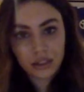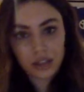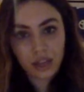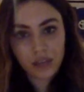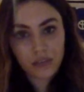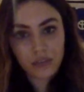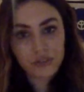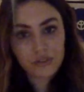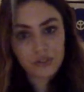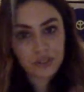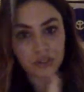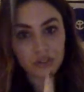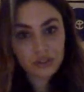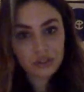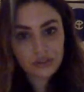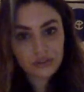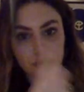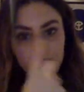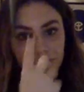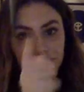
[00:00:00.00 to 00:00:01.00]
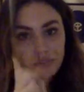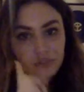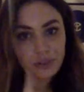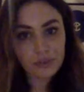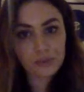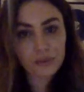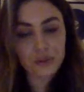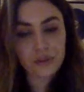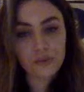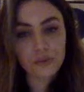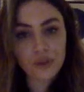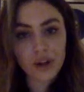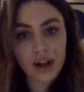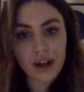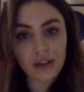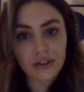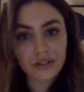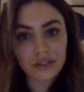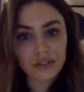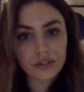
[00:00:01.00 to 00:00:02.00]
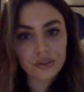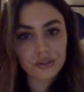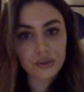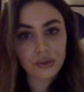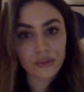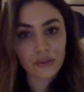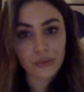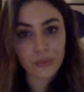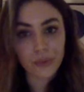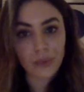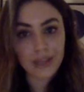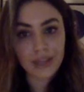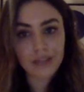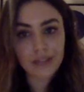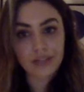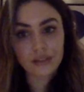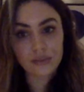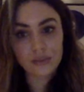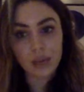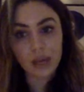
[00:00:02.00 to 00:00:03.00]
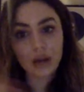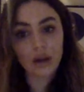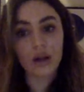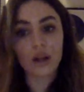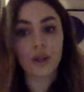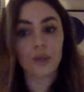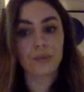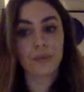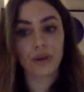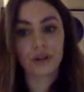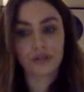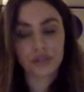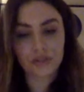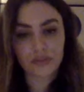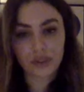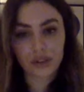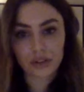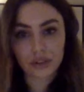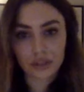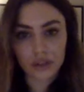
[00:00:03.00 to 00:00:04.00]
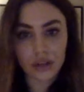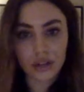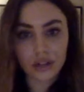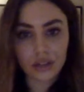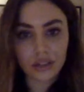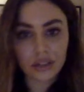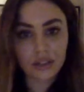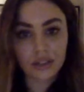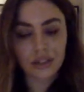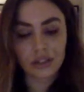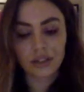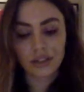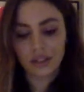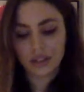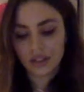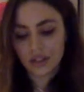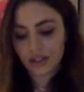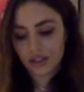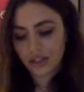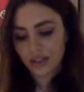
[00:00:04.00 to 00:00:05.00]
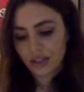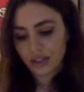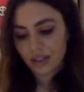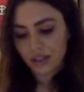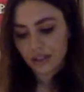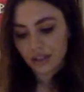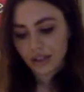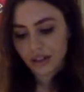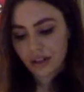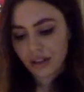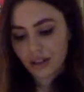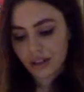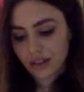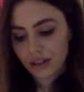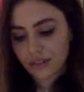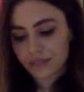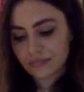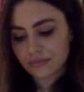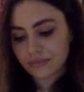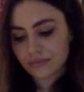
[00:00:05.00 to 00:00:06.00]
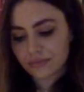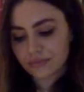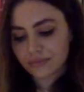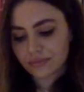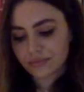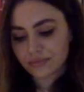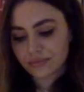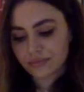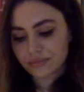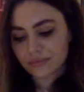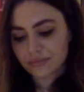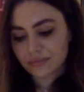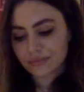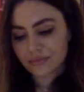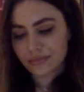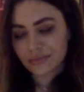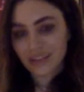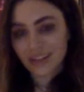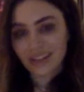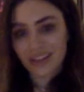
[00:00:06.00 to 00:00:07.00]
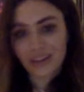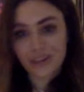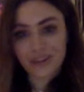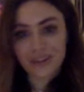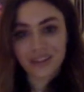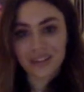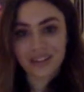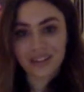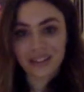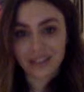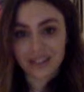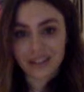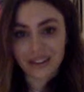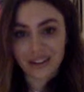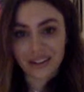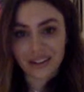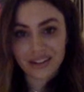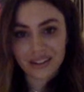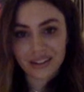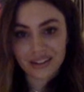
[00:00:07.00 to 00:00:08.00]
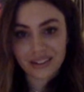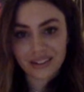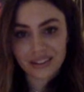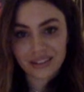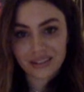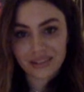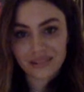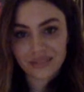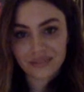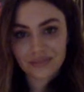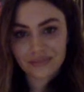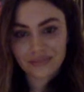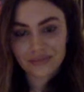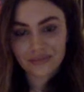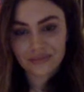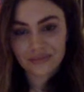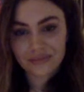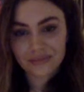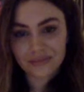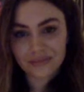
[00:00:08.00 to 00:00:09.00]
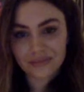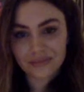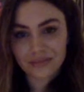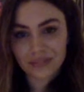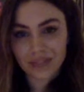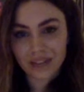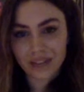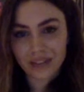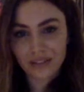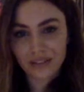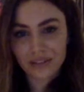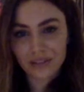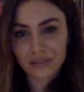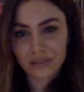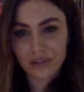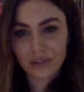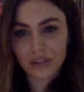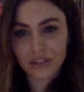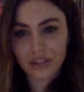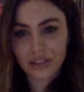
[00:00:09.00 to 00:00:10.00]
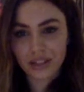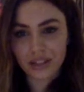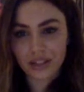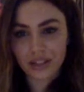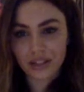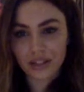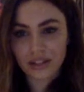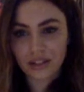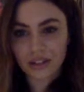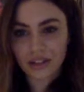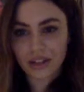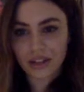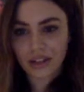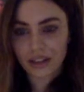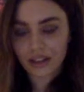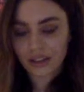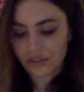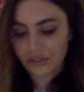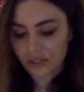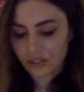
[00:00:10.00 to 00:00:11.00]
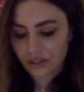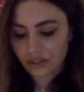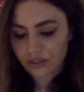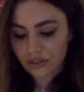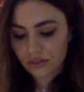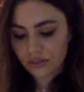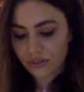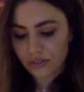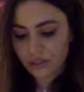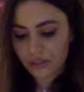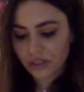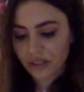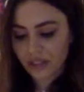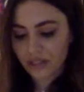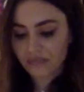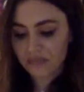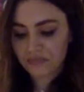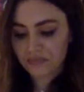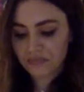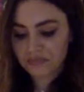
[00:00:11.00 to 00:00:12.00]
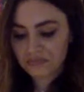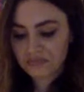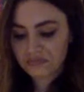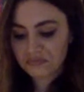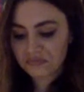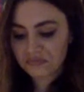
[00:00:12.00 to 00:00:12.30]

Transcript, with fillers: and we've just flipped them around two different ways to make all the parts of our song. Um, and now we need lyrics, right? Do we all like that hook? I kind of do, where it's like, hold